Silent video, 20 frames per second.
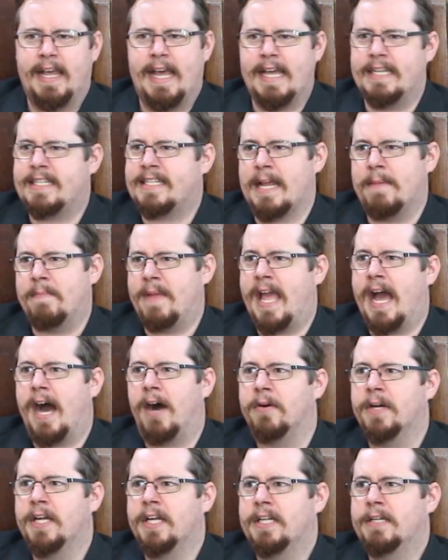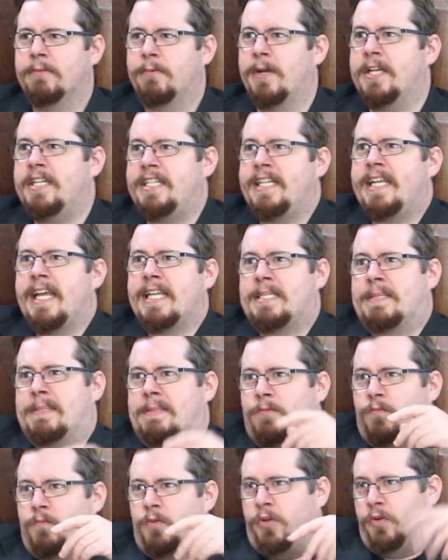And somehow, when she
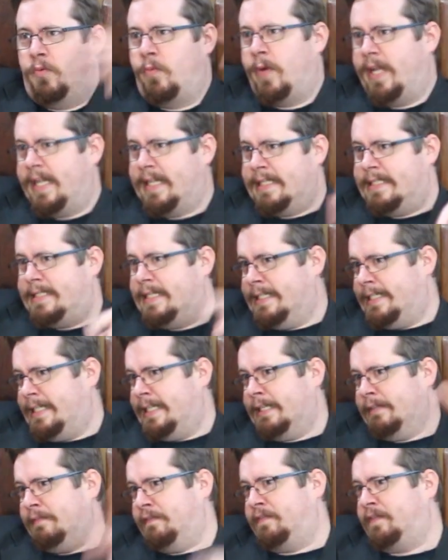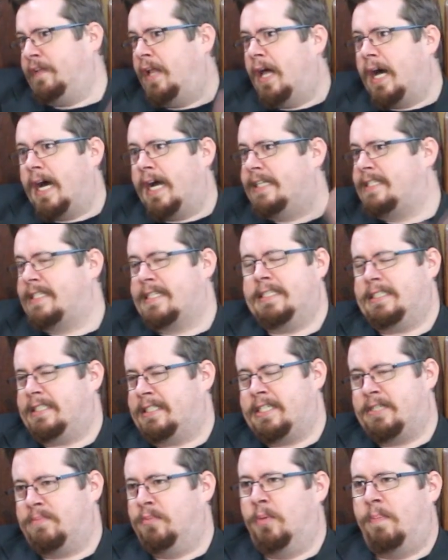gets her wings and she can fly, suddenly
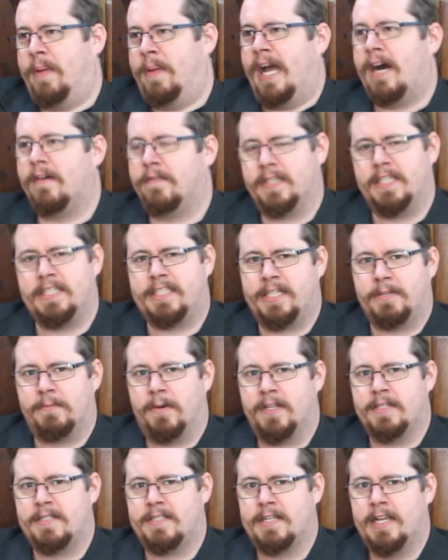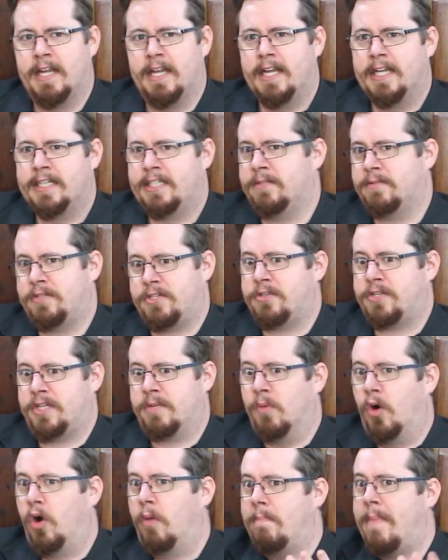she's more powerful than she was. She was
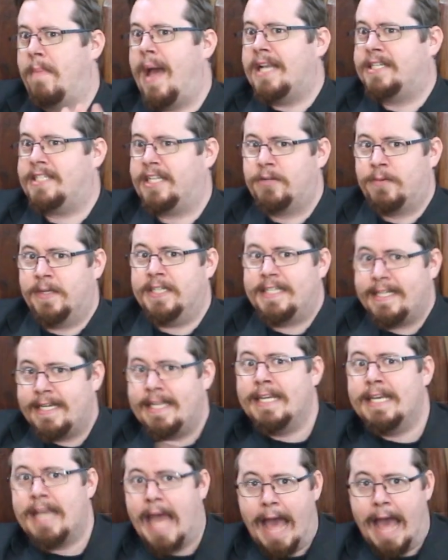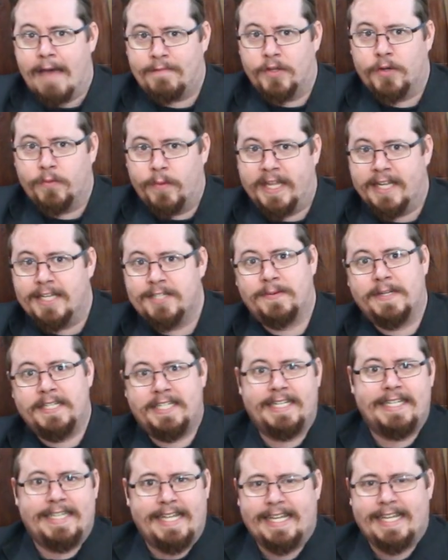using more magic when she didn't have her wings. When
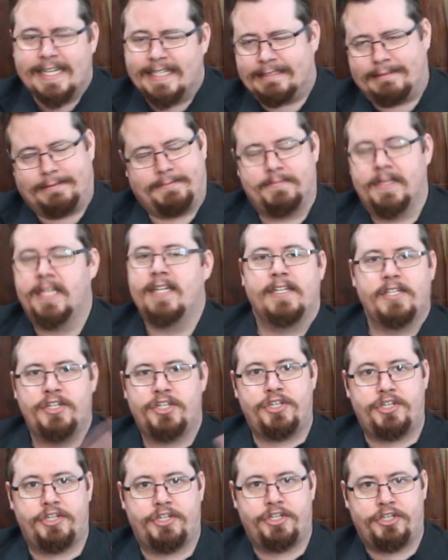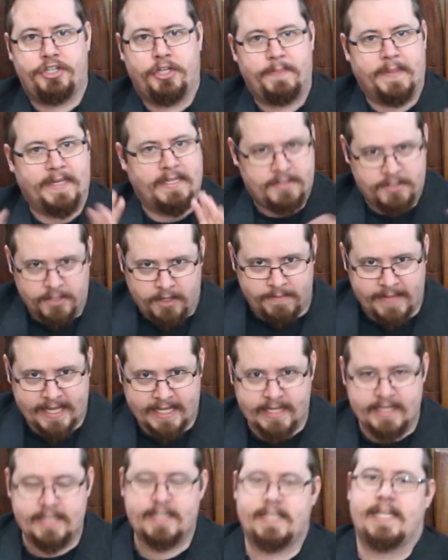she did, it's stupid. It's not
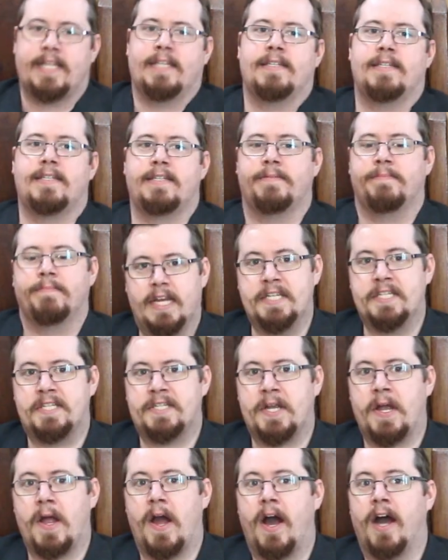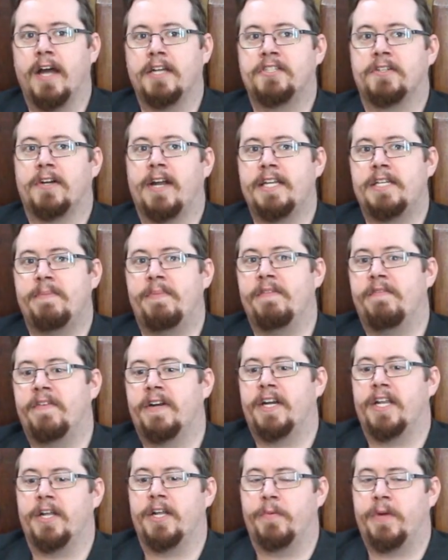making sense. And so I try to be
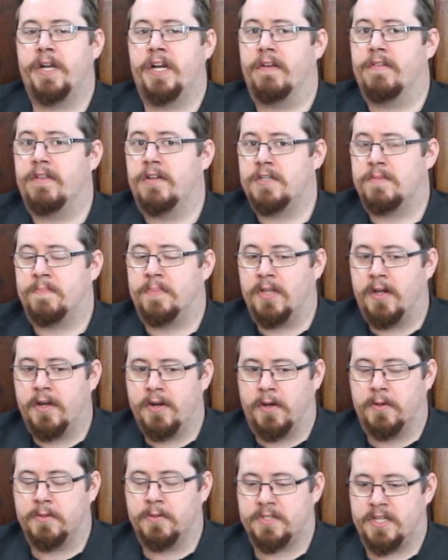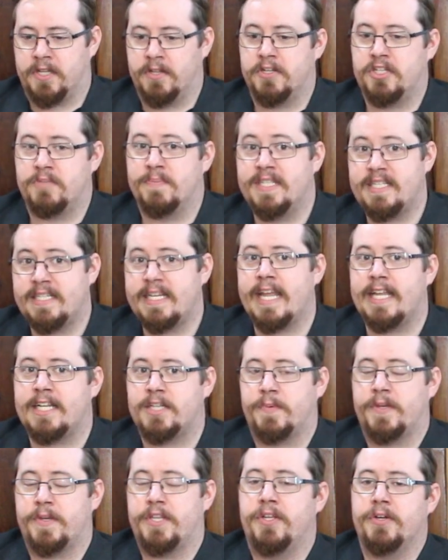very aware of those plot holes and those
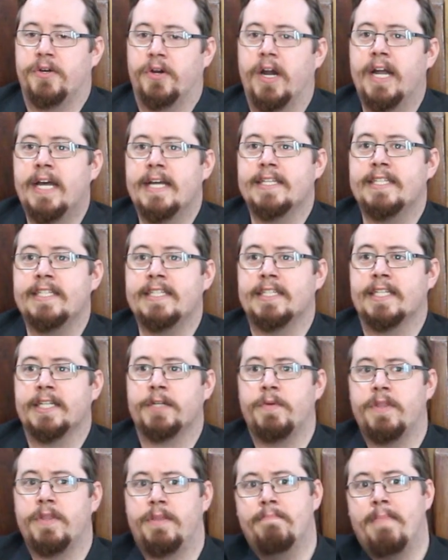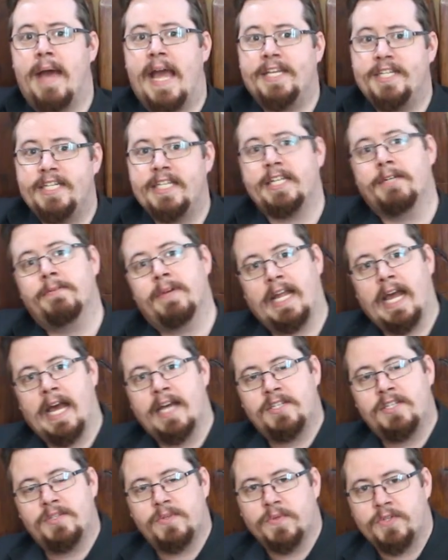mistakes when you're dealing with magic in
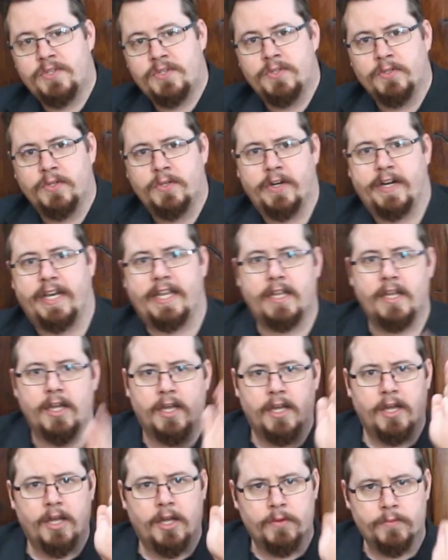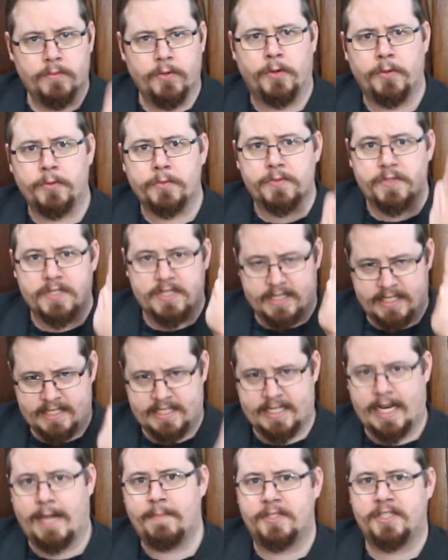regards to a story. Rules.
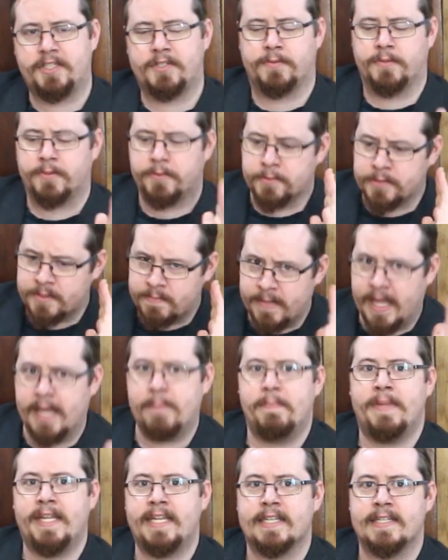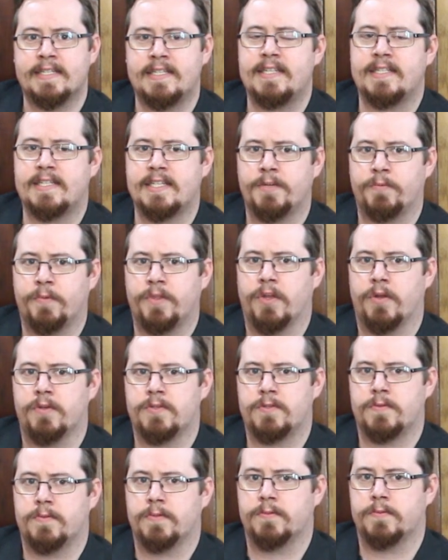Establish rules and be consistent with
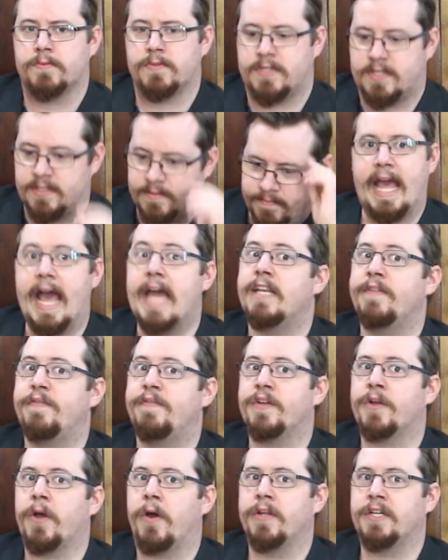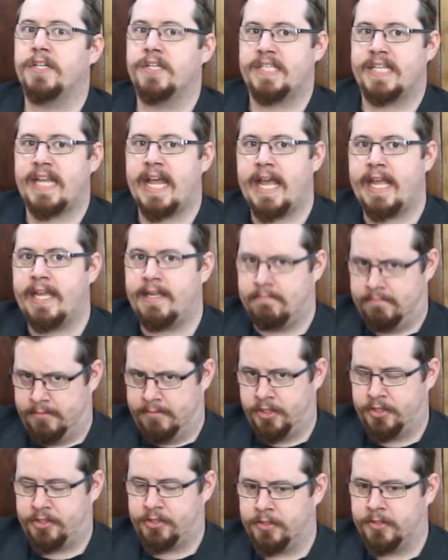those rules. And if you're going to say
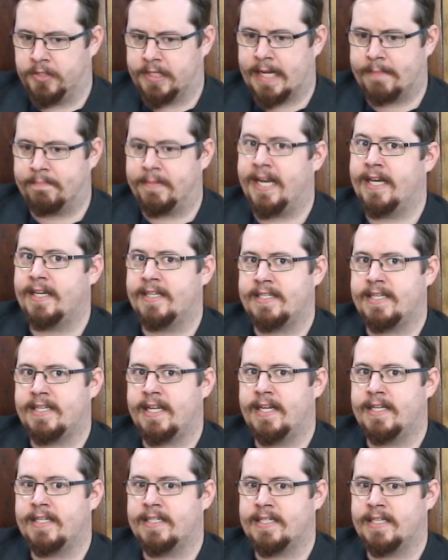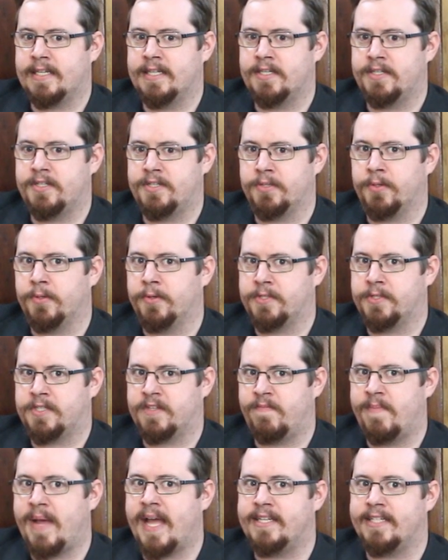you look up Brandon Sanderson's Laws
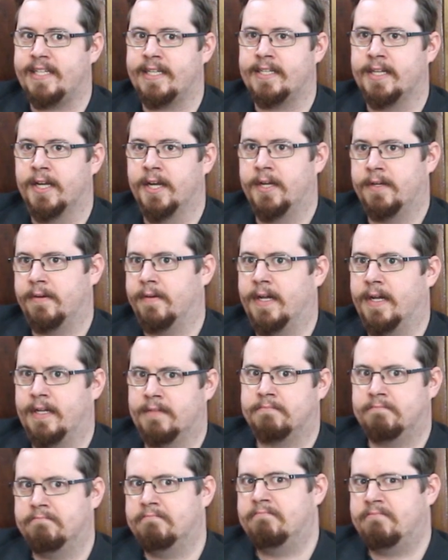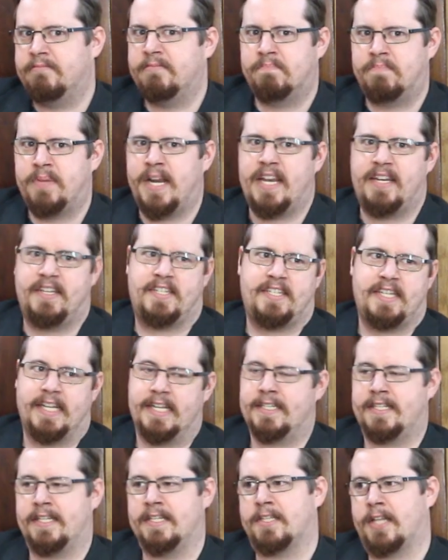of Magic, well, Ben
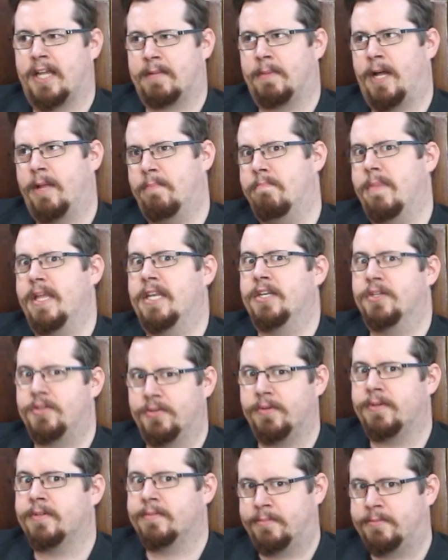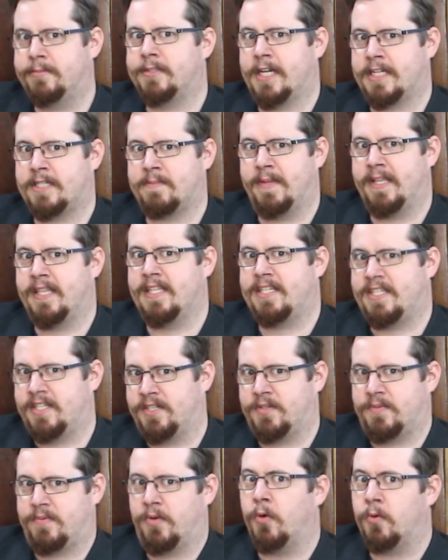Sanderson's like my mentor. Trust me, this
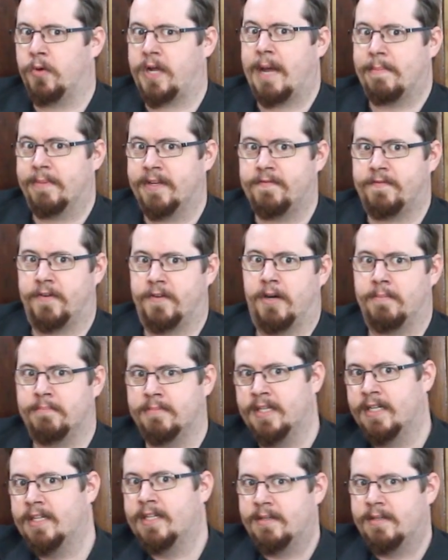is all coming from,